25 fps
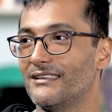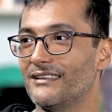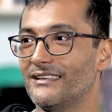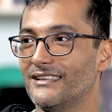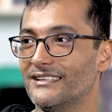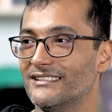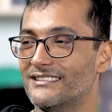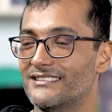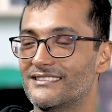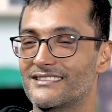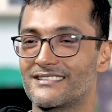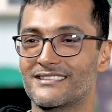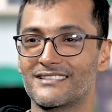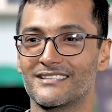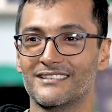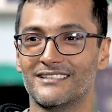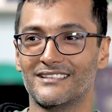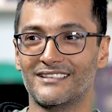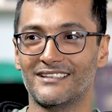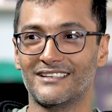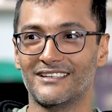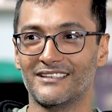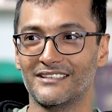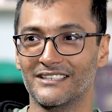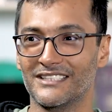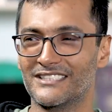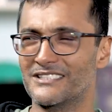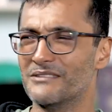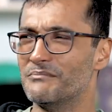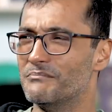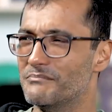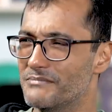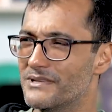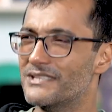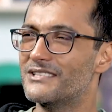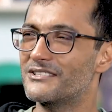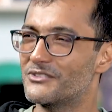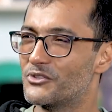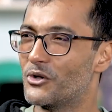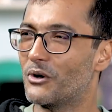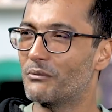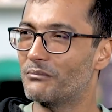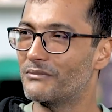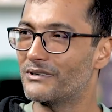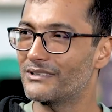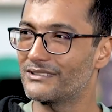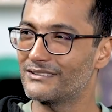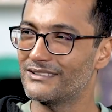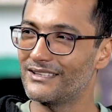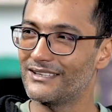It's a
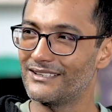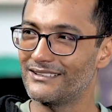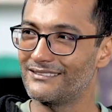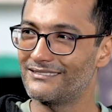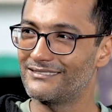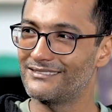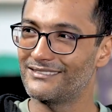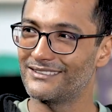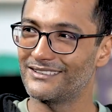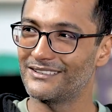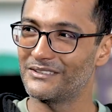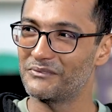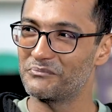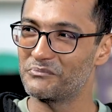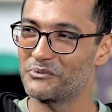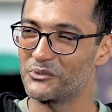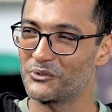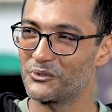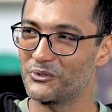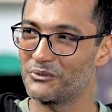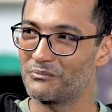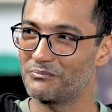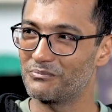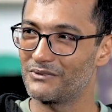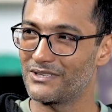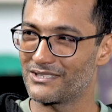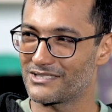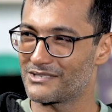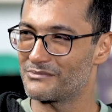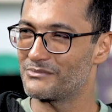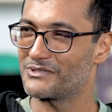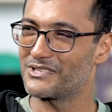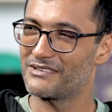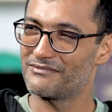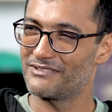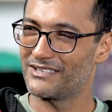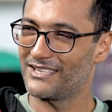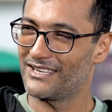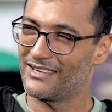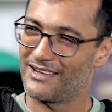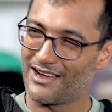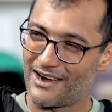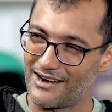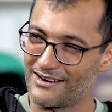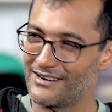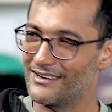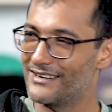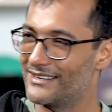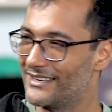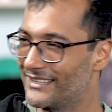misnomer that customers are very
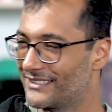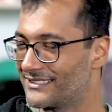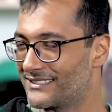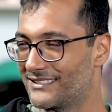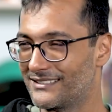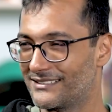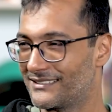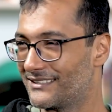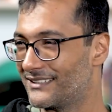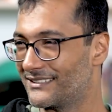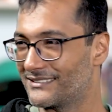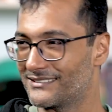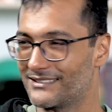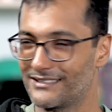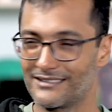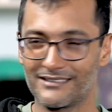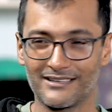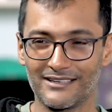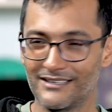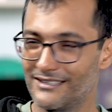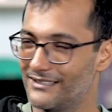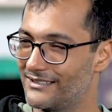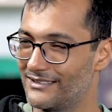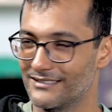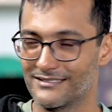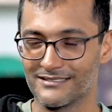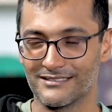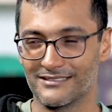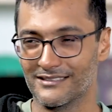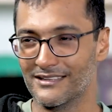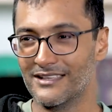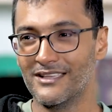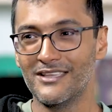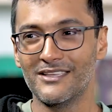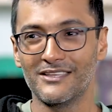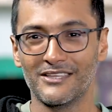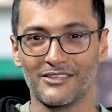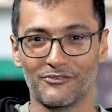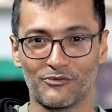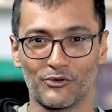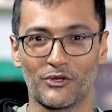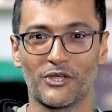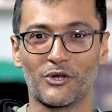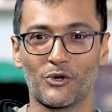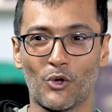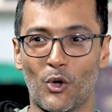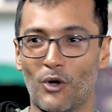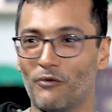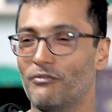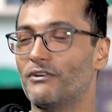guarded, etc., etc. It isn't. If you
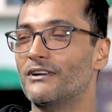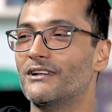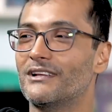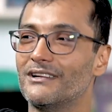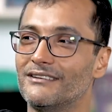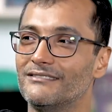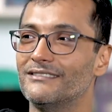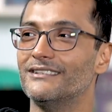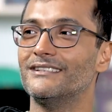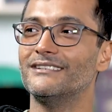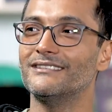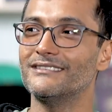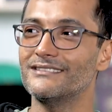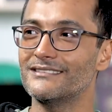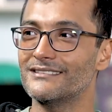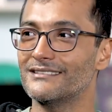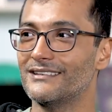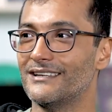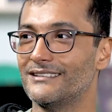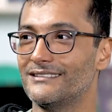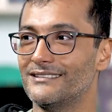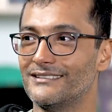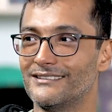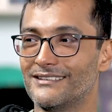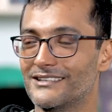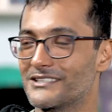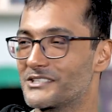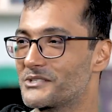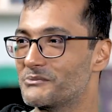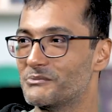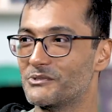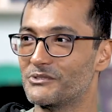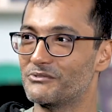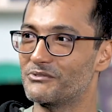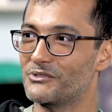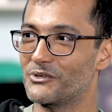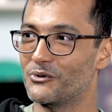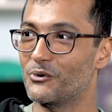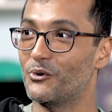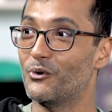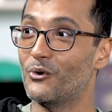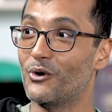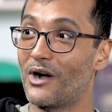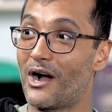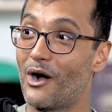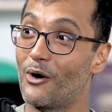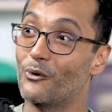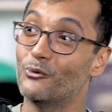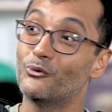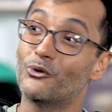can offer convenience, I think customers will
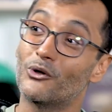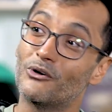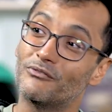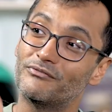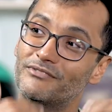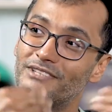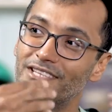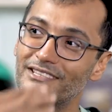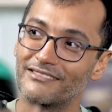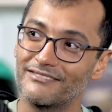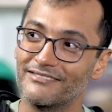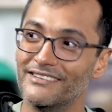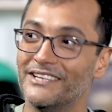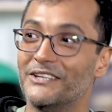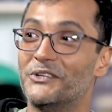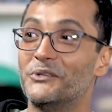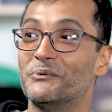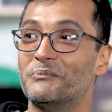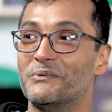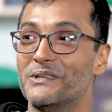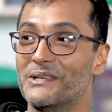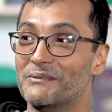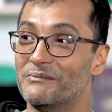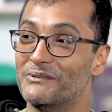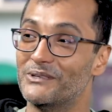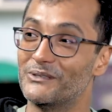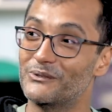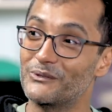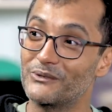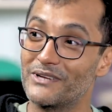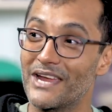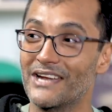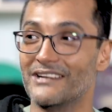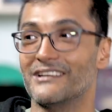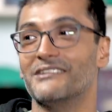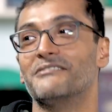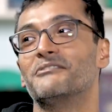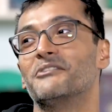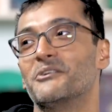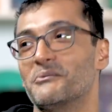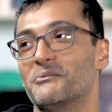go out of their way to be able to get it